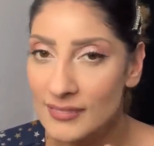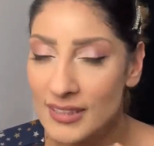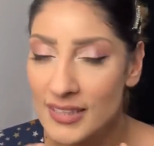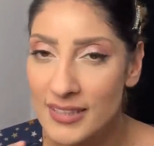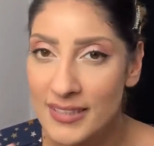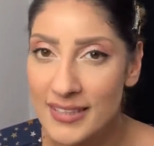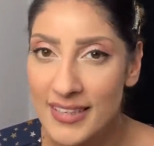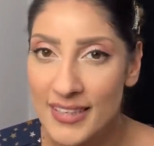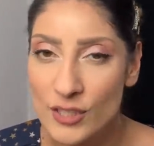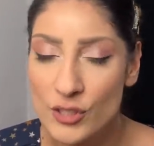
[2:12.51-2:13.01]

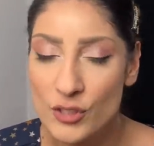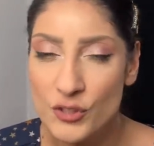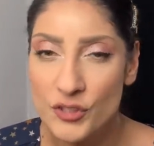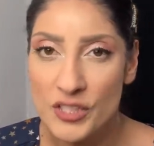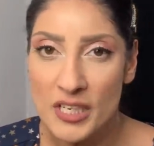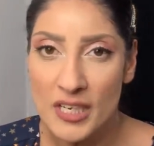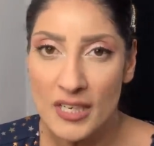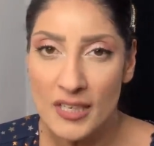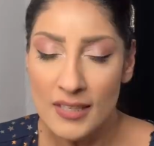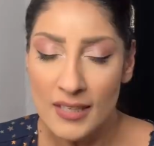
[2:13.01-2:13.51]

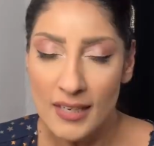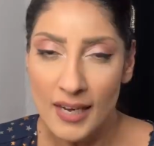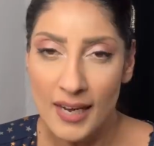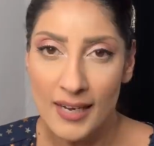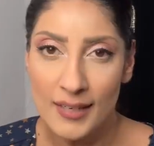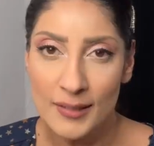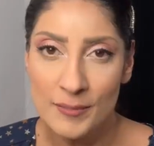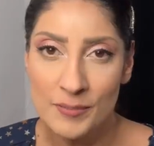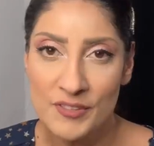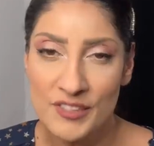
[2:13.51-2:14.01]
there's
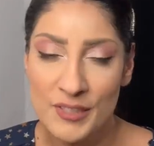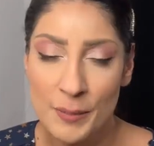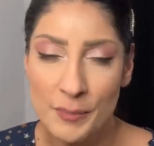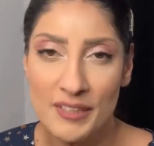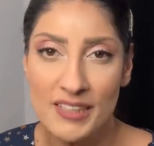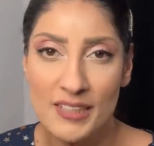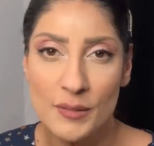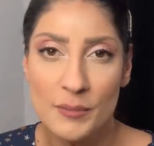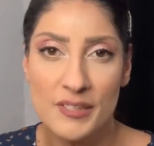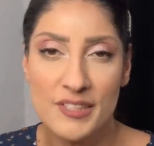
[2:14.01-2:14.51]
um,
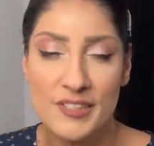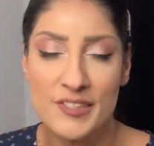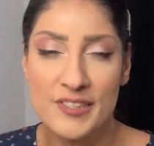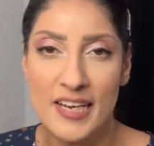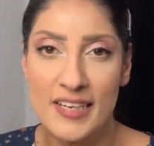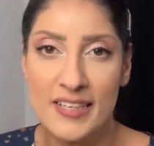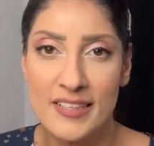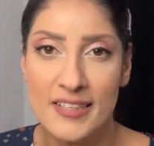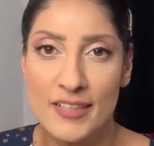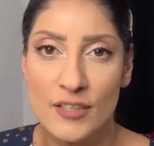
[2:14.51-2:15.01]
something to be
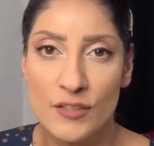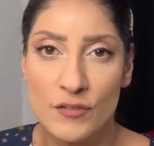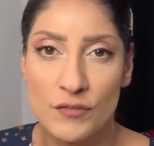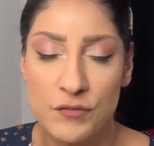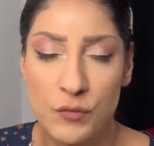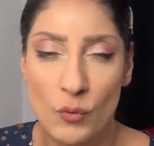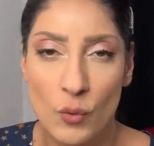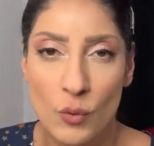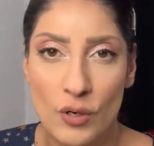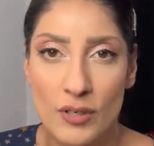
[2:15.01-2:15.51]
said here
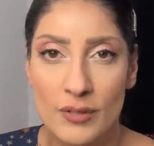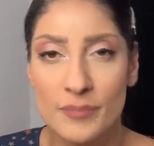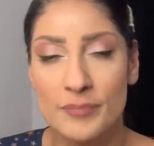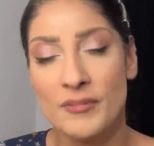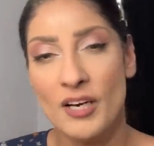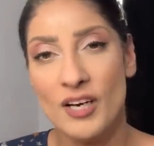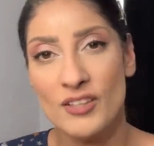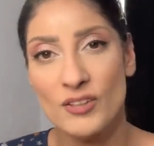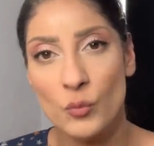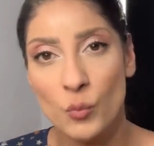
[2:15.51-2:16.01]
for,
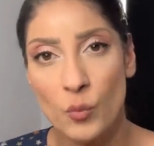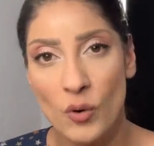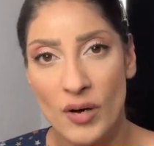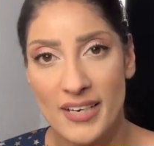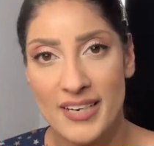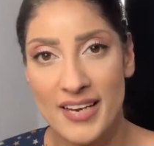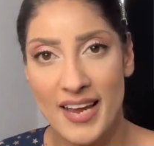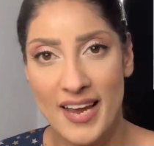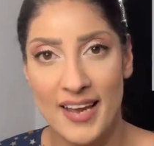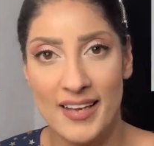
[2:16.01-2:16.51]
on the
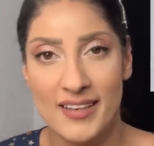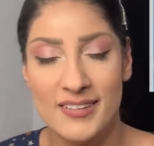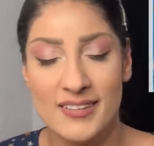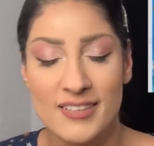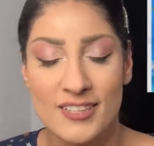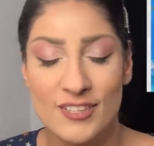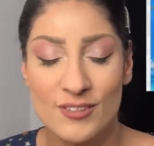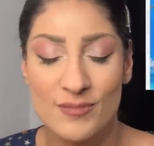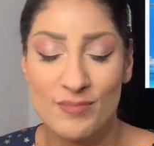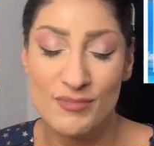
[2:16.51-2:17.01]
one
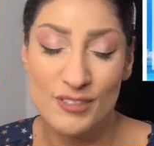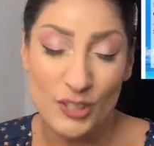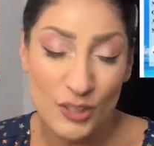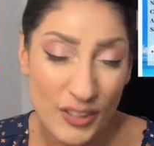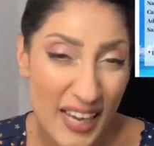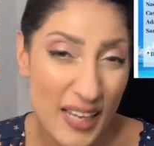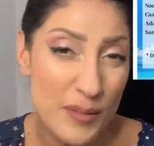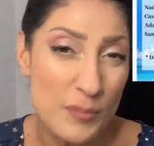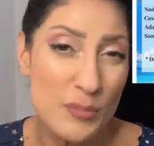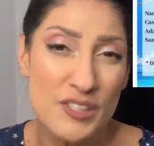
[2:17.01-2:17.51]
hand, there
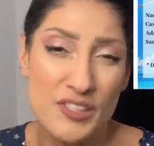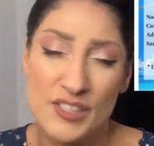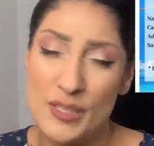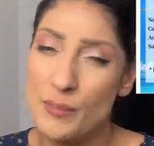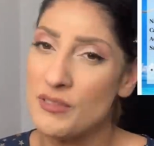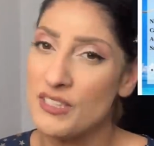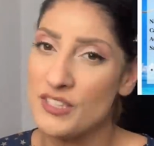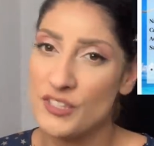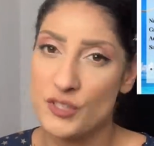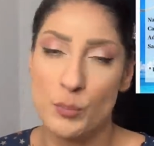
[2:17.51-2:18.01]
can be
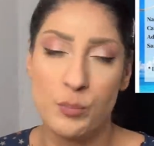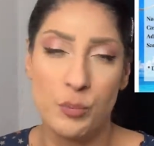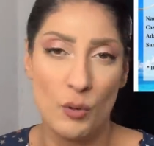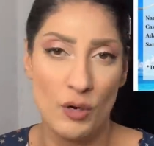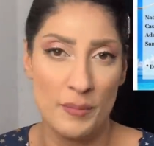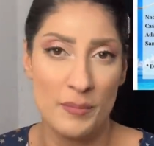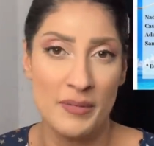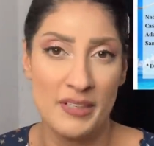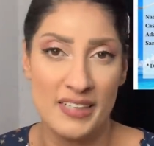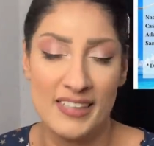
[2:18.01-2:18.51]
some
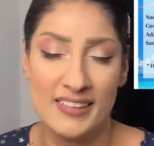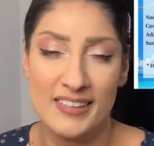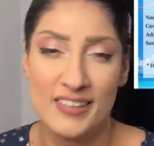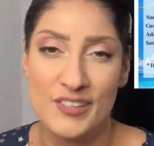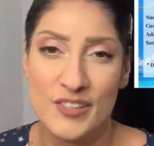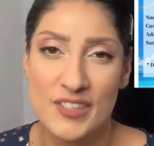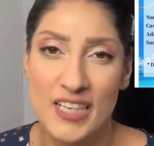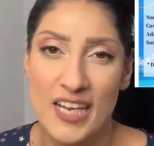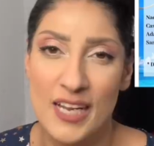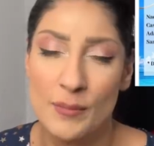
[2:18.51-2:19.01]
disappointment at
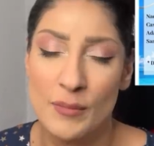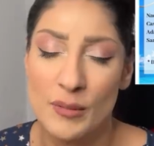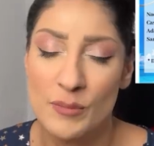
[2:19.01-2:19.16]
this time.